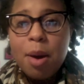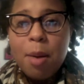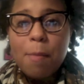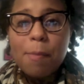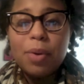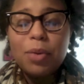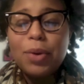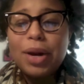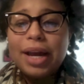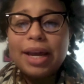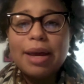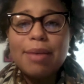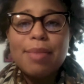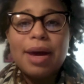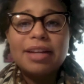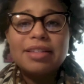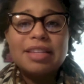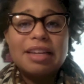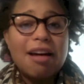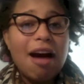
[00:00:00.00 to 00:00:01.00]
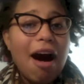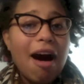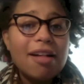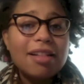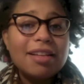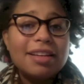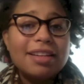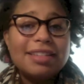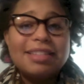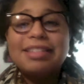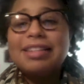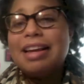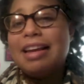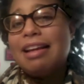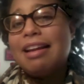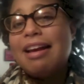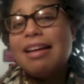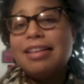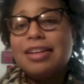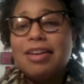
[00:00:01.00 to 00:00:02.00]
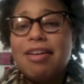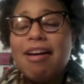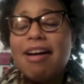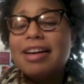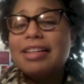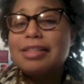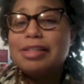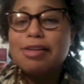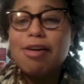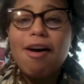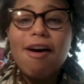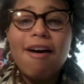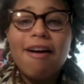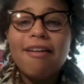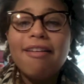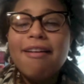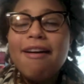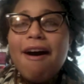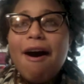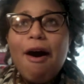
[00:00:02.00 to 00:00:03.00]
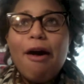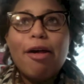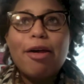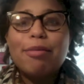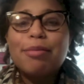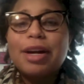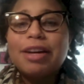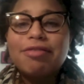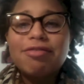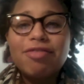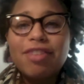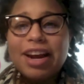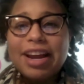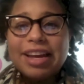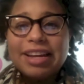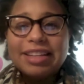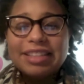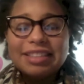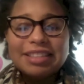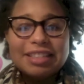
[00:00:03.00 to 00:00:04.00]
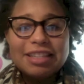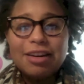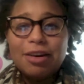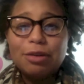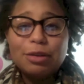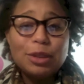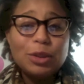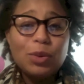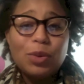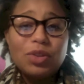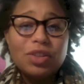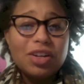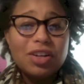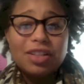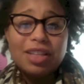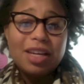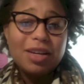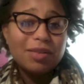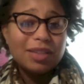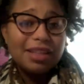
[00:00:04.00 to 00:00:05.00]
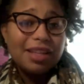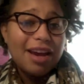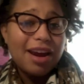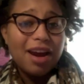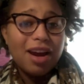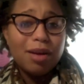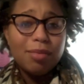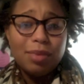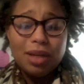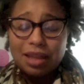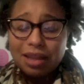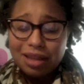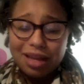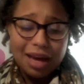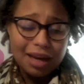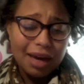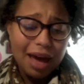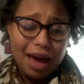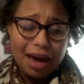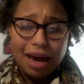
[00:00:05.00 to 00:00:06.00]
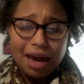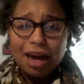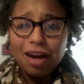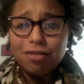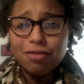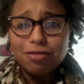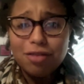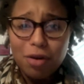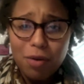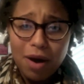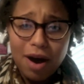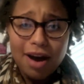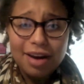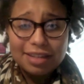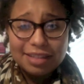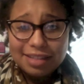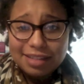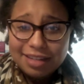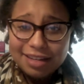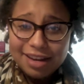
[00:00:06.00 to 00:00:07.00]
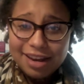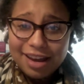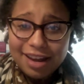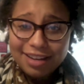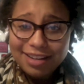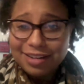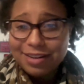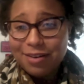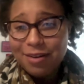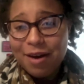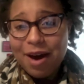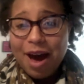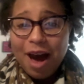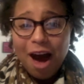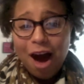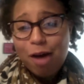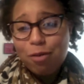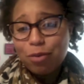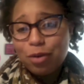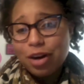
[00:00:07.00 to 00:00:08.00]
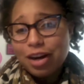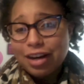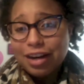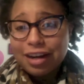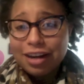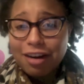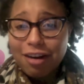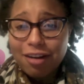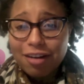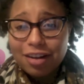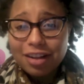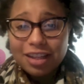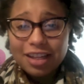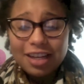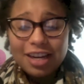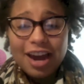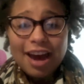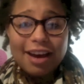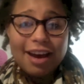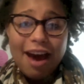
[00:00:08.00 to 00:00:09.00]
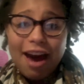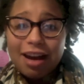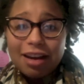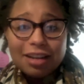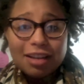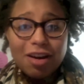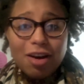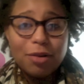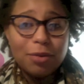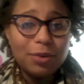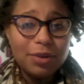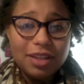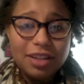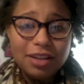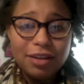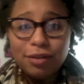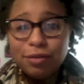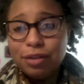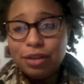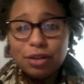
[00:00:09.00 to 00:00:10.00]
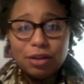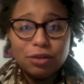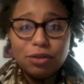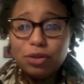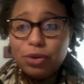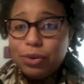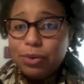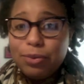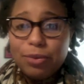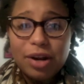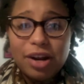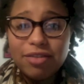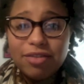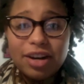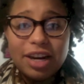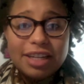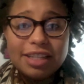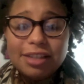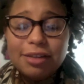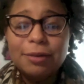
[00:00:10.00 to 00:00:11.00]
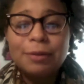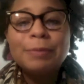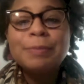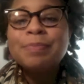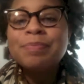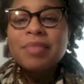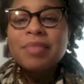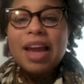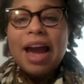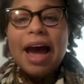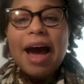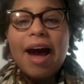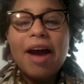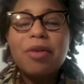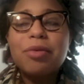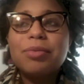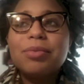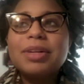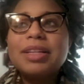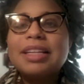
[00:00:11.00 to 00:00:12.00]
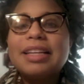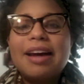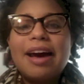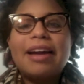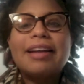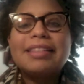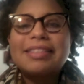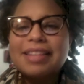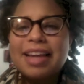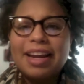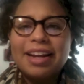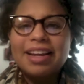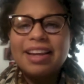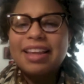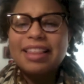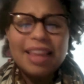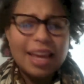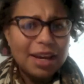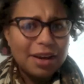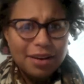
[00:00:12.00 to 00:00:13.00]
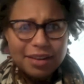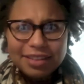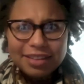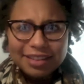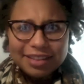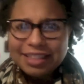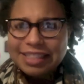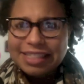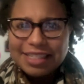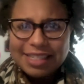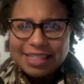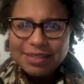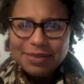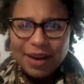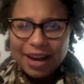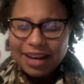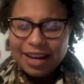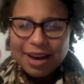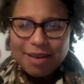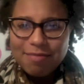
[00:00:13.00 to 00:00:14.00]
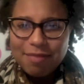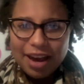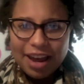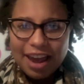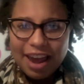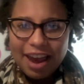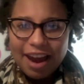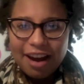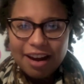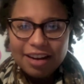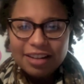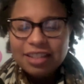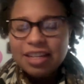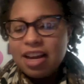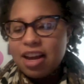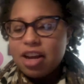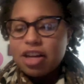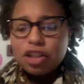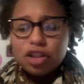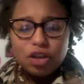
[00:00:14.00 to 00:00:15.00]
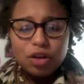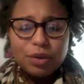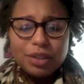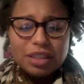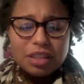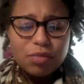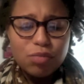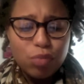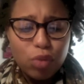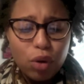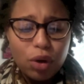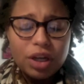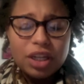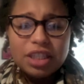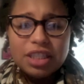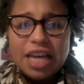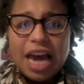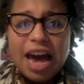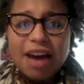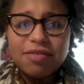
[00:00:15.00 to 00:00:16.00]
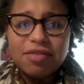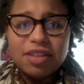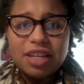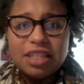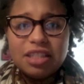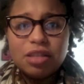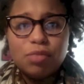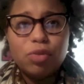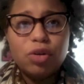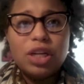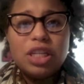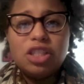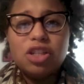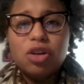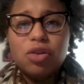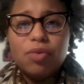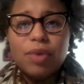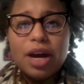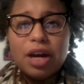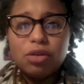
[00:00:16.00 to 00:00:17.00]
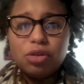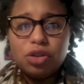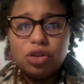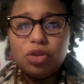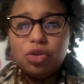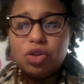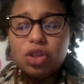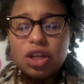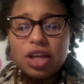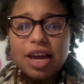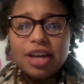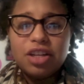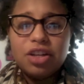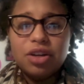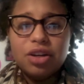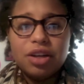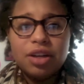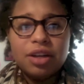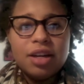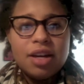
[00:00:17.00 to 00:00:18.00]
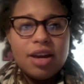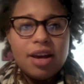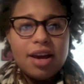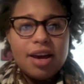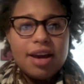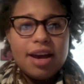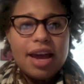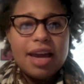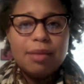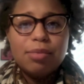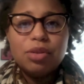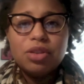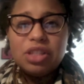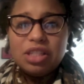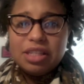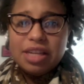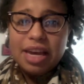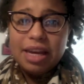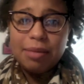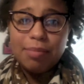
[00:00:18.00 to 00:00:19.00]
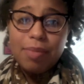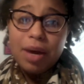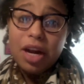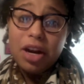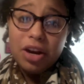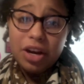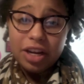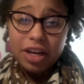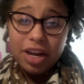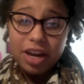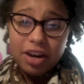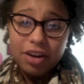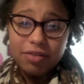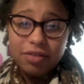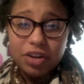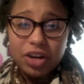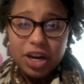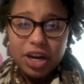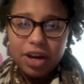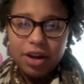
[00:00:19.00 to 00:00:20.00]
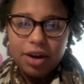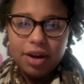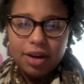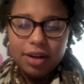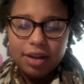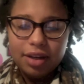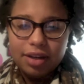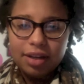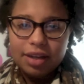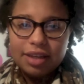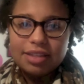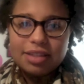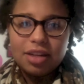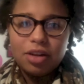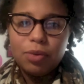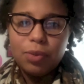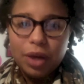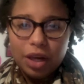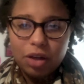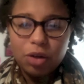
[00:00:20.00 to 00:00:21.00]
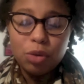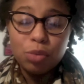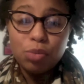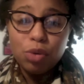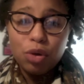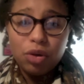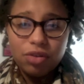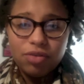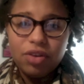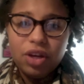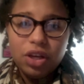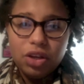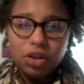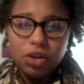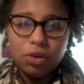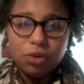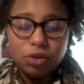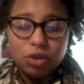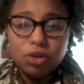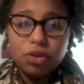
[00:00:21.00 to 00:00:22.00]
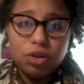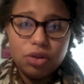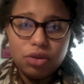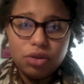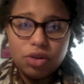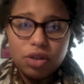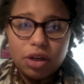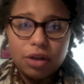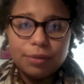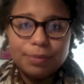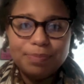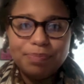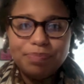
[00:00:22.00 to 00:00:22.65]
But when I came back to college and I saw all my friends, doing their thing with their hair, being like, I got a faux hawk today, I'm wearing it curly, I got a long weave, doing whatever I do, I really got excited again, like, this is why I cut my hair. So it's important to have inspiration around you so that you're able to take better care of your hair, because in a way it will motivate you to do so.